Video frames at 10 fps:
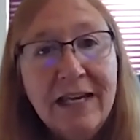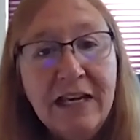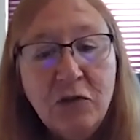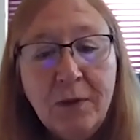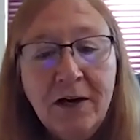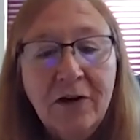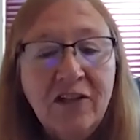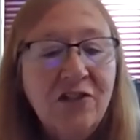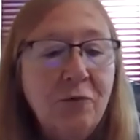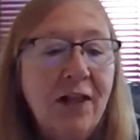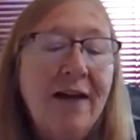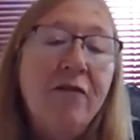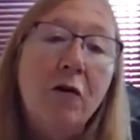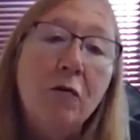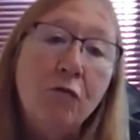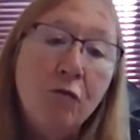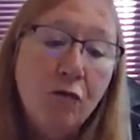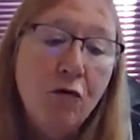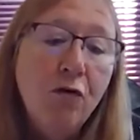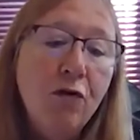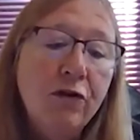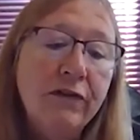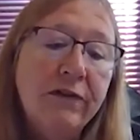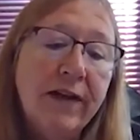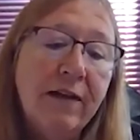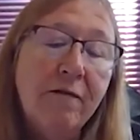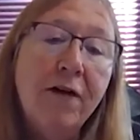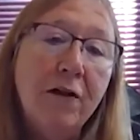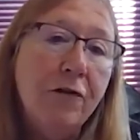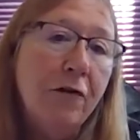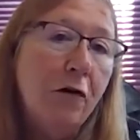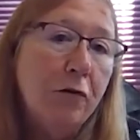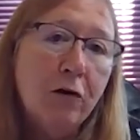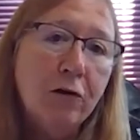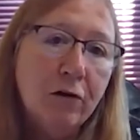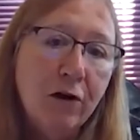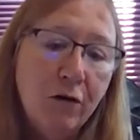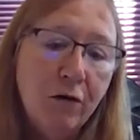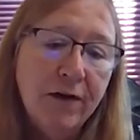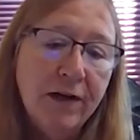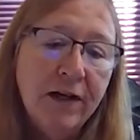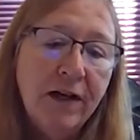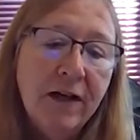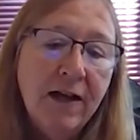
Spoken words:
Each parish will have their own rules and follow their own local COVID